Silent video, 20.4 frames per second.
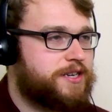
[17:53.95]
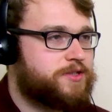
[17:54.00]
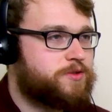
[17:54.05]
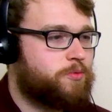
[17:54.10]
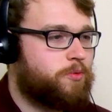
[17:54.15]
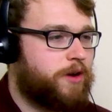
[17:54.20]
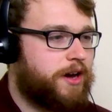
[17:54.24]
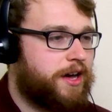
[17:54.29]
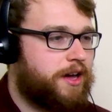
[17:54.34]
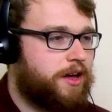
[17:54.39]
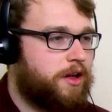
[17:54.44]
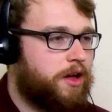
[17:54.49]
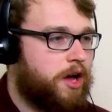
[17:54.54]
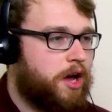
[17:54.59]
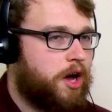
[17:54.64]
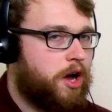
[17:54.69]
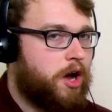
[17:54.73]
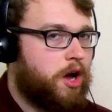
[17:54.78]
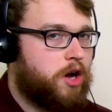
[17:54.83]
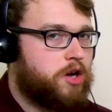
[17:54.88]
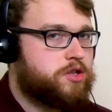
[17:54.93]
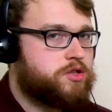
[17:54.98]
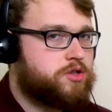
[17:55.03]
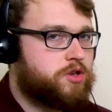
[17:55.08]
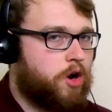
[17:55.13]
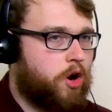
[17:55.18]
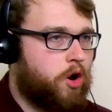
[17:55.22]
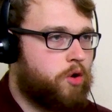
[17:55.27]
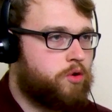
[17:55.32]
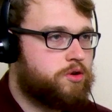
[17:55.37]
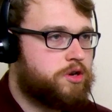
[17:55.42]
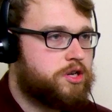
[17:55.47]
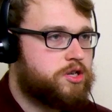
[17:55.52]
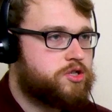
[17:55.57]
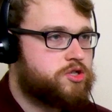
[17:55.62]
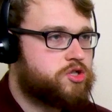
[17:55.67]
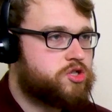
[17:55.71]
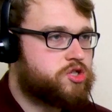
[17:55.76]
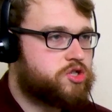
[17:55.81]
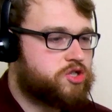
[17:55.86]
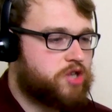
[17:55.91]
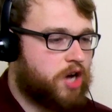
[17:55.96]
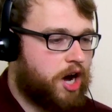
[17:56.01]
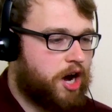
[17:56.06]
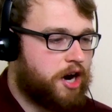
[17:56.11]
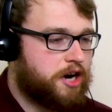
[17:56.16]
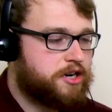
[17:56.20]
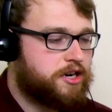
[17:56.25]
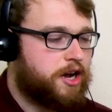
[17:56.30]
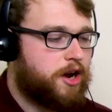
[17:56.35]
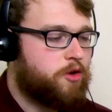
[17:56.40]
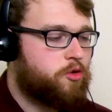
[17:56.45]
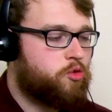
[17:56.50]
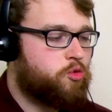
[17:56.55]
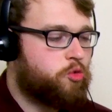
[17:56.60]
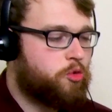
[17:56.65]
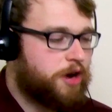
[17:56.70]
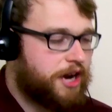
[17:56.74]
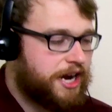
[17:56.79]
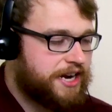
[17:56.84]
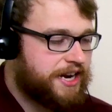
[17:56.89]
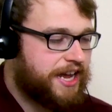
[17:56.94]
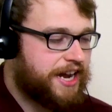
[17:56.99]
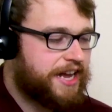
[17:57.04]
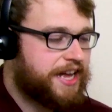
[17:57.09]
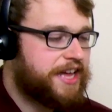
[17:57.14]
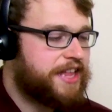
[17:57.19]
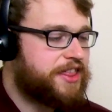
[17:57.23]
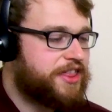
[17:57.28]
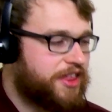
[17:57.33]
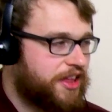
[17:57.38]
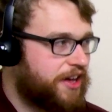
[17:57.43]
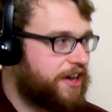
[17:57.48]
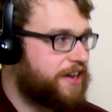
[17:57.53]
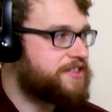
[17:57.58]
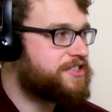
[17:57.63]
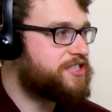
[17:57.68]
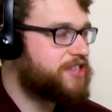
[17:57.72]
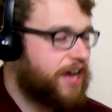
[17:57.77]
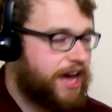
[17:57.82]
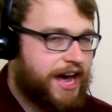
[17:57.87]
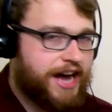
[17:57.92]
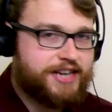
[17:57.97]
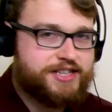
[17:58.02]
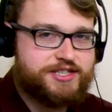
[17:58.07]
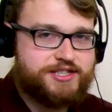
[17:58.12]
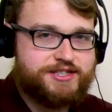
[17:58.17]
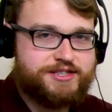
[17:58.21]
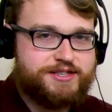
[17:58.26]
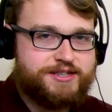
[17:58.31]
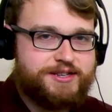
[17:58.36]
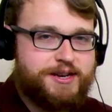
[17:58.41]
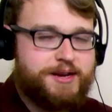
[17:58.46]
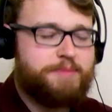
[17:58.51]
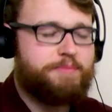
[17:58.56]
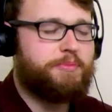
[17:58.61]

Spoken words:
as well, don't start reading the text.